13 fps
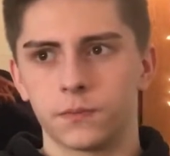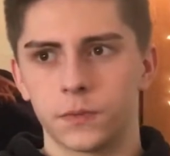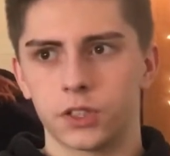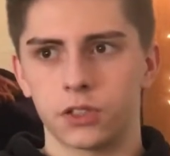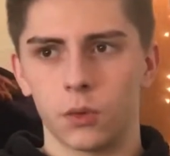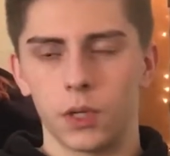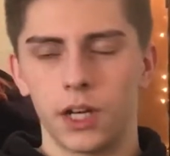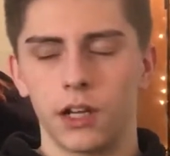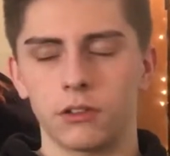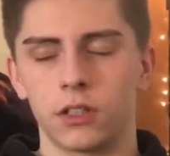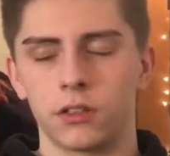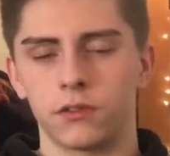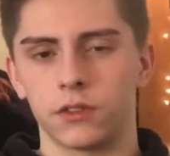So when
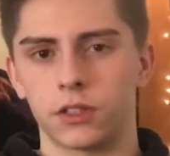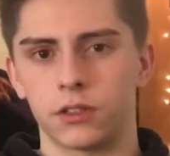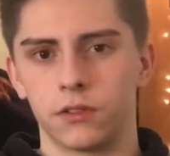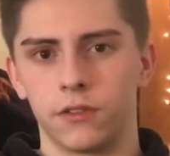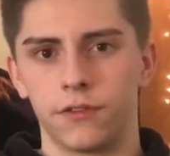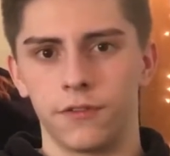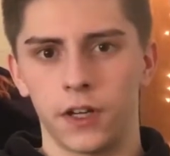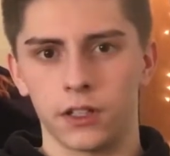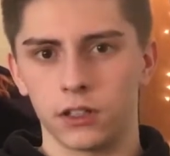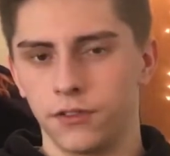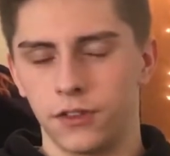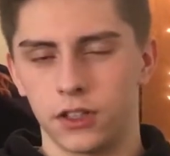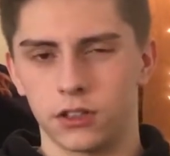Harry
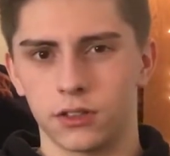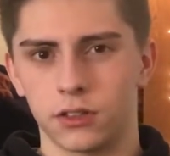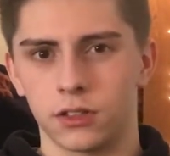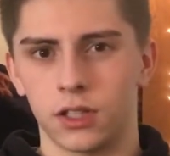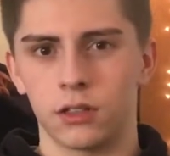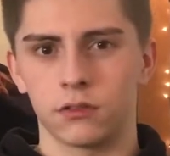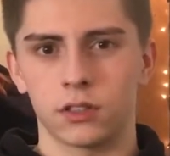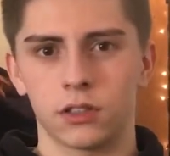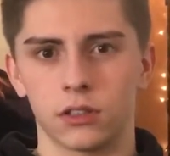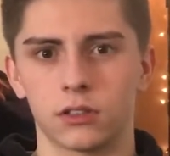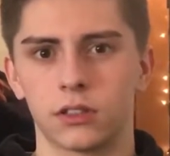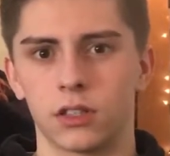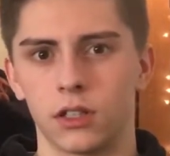finally finishes and
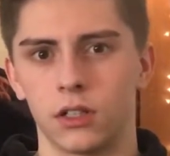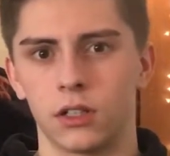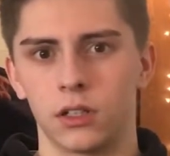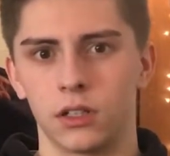returns to